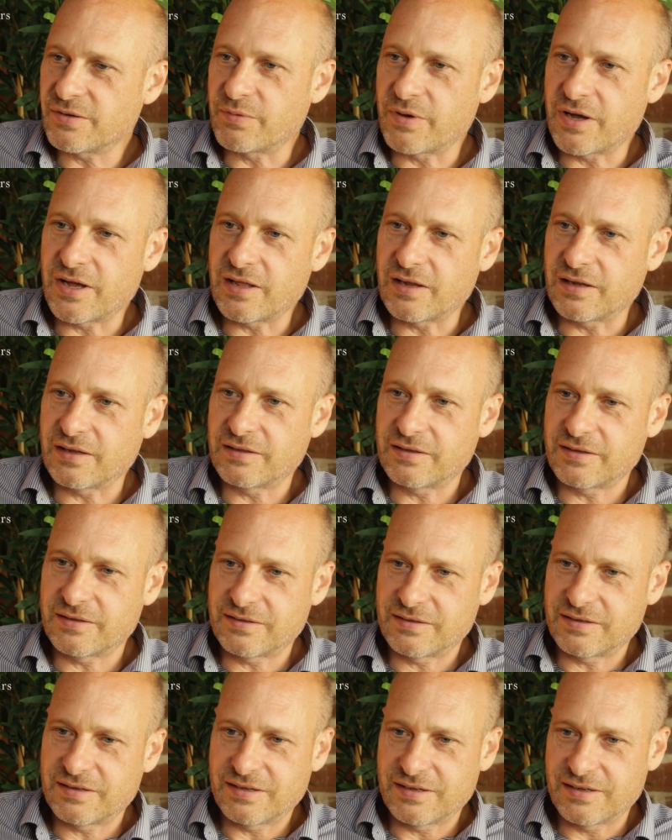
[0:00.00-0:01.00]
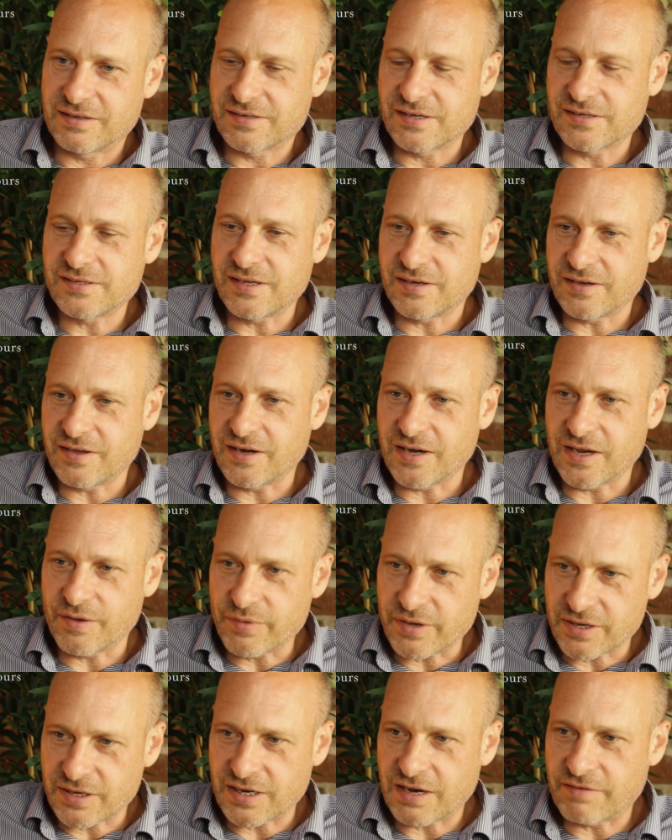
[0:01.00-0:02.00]
Well, as I said earlier,
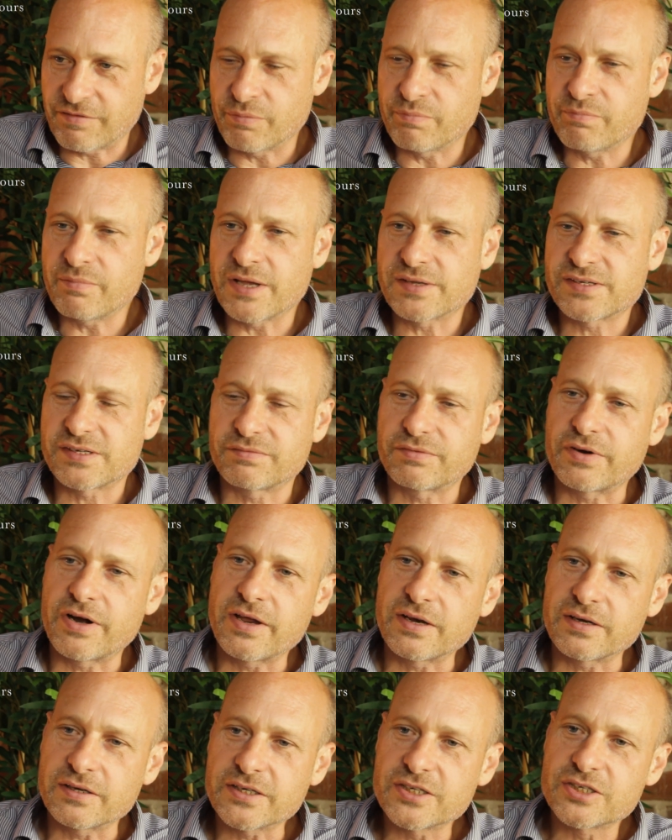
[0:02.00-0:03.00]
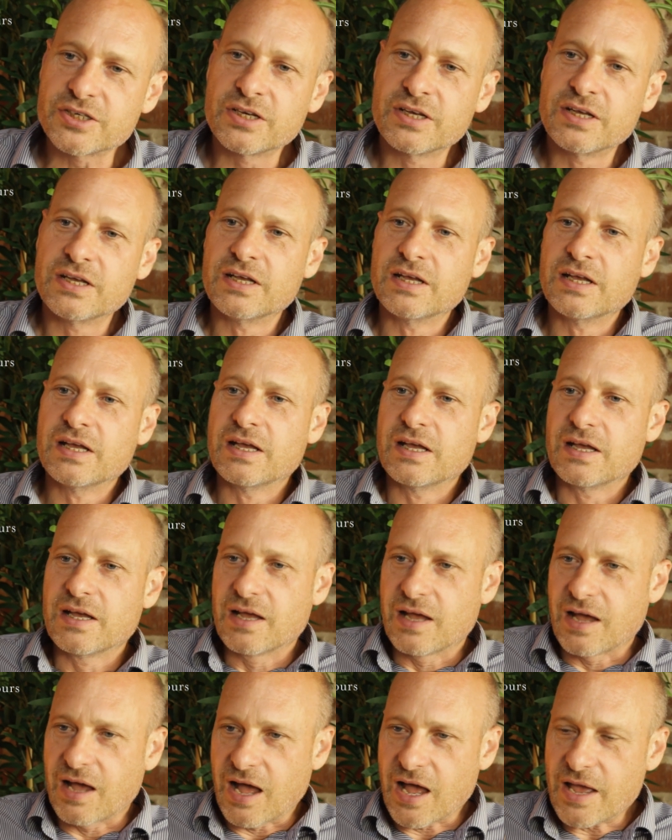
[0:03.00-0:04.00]
we can have a massive range.
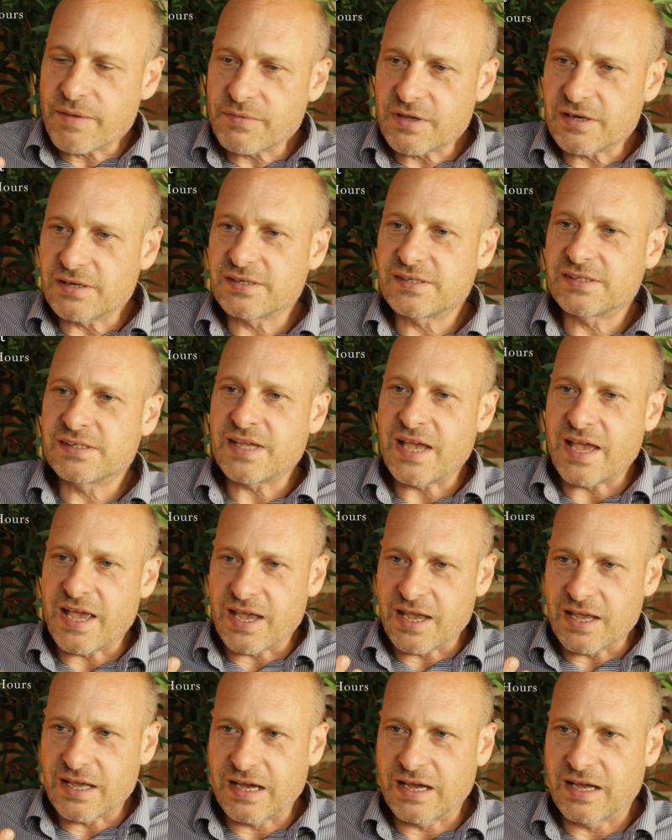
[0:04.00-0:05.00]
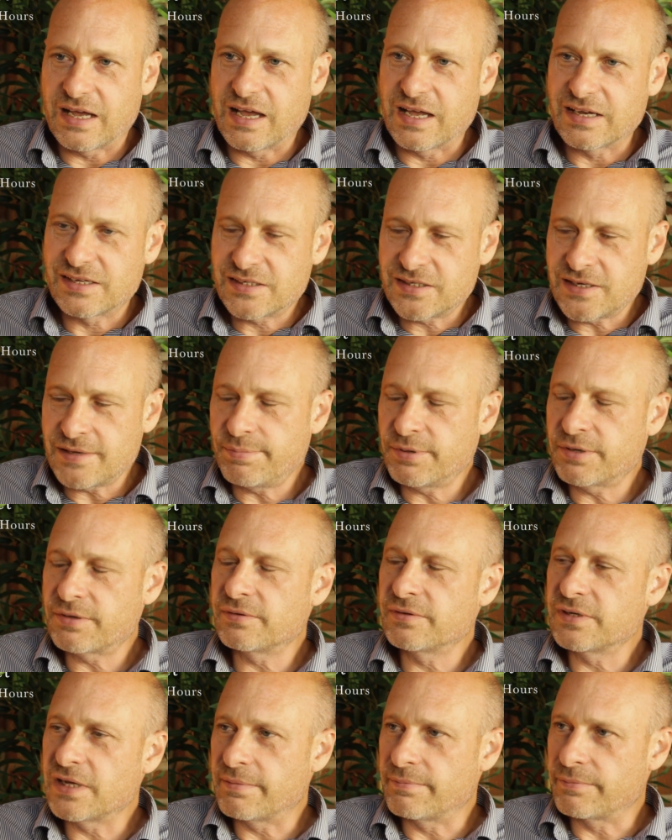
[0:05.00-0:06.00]
I'm going to say a
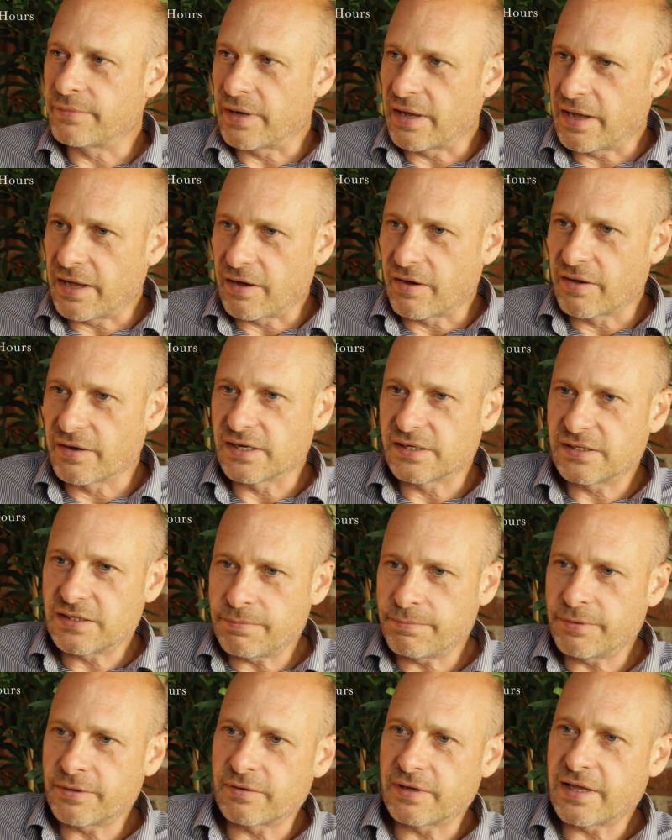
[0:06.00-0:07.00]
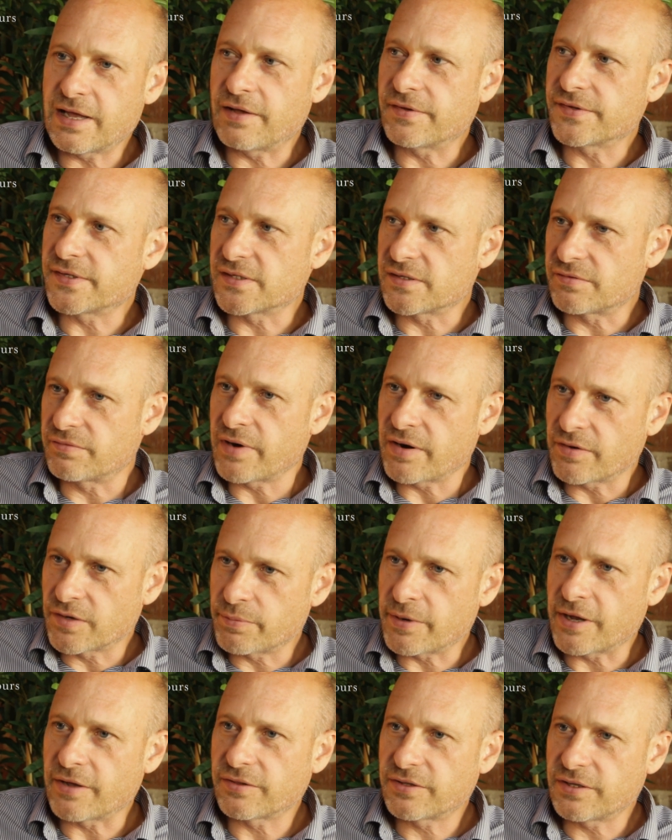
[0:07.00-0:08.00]
typical number on a typical house is around
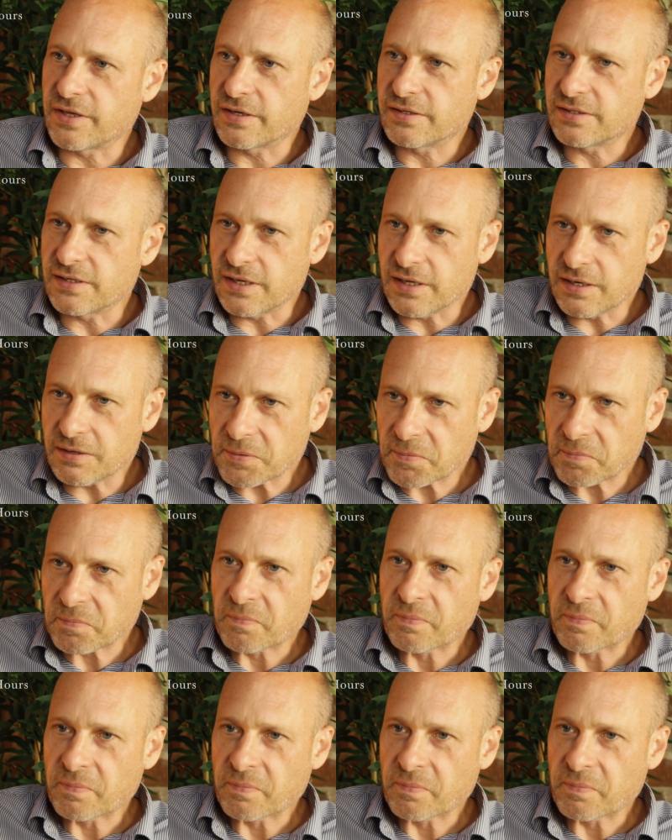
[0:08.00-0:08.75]
about 13.